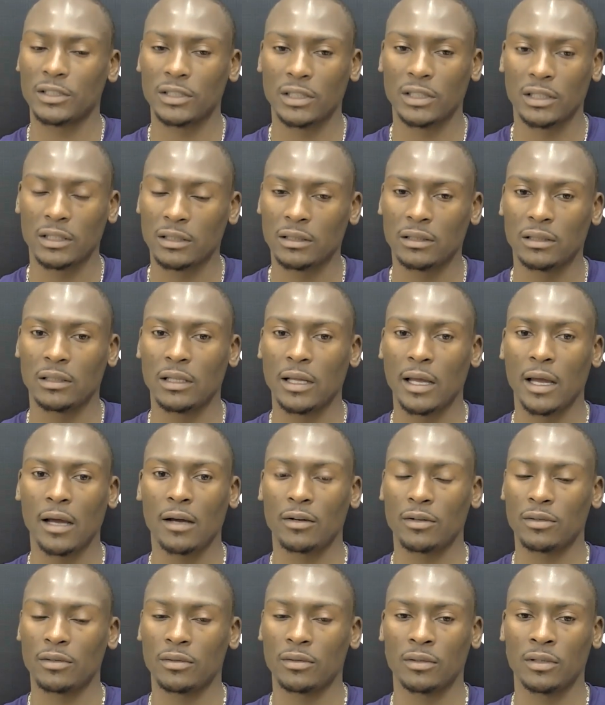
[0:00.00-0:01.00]
And now
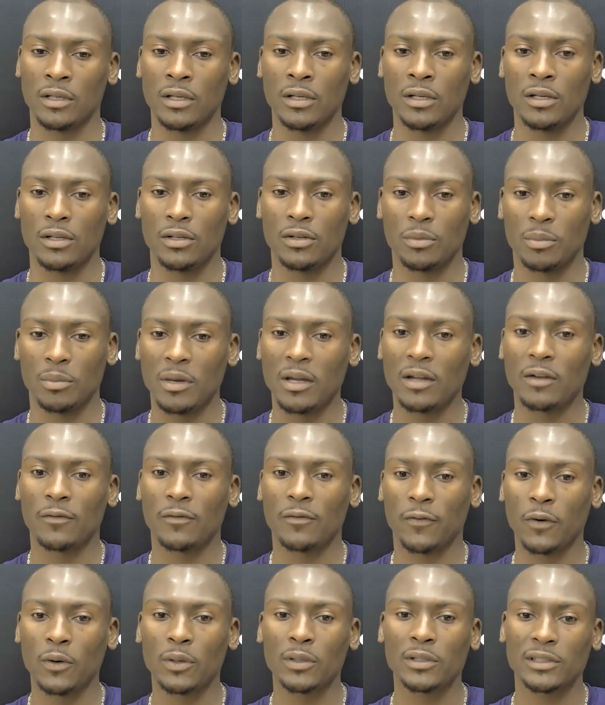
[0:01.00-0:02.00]
you, your main
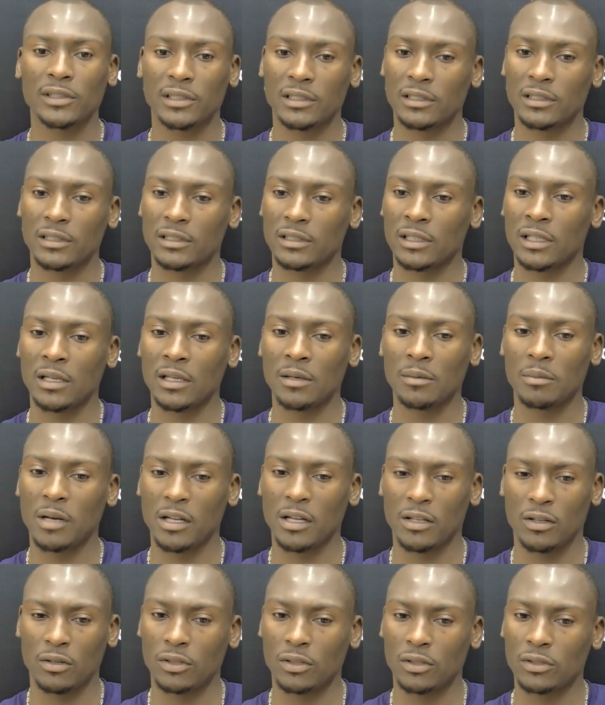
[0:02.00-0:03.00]
focus is him, but
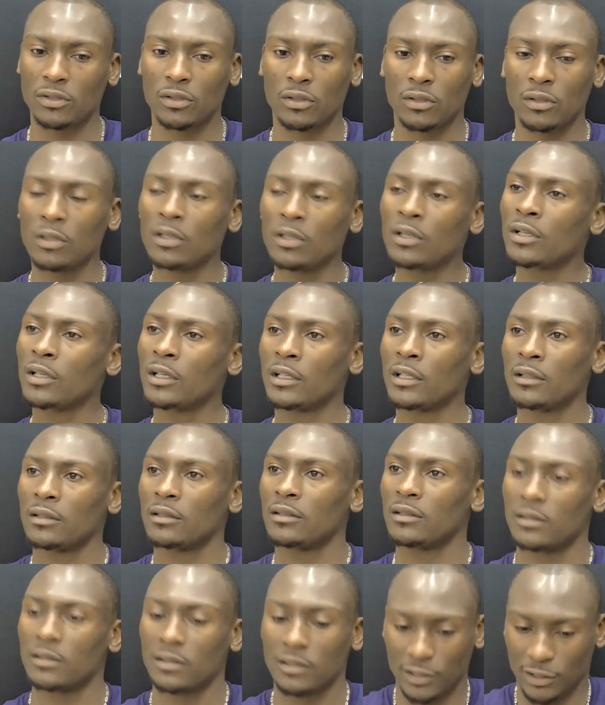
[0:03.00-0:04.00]
you're also looking at
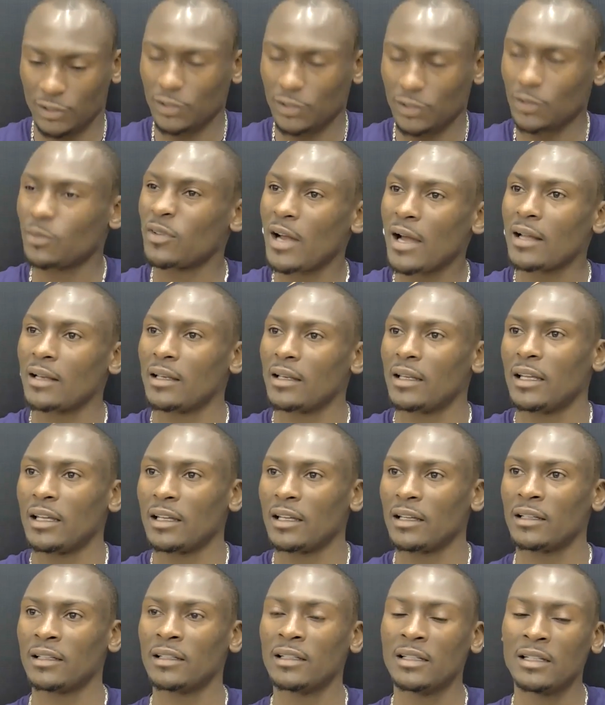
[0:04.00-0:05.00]
the
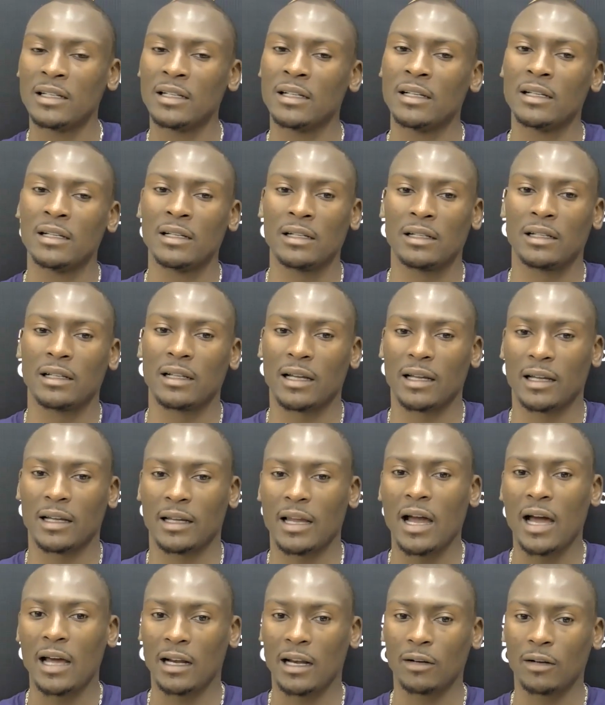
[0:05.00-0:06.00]
surrounding my
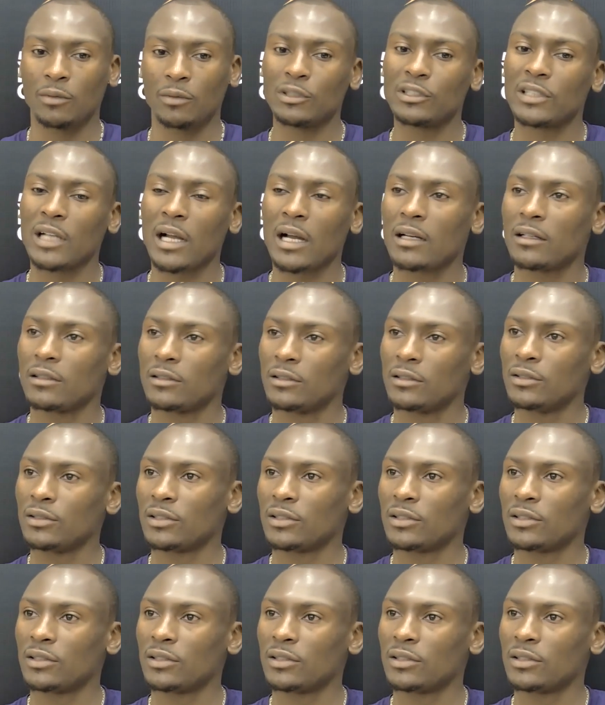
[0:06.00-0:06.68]
God, I wish I could do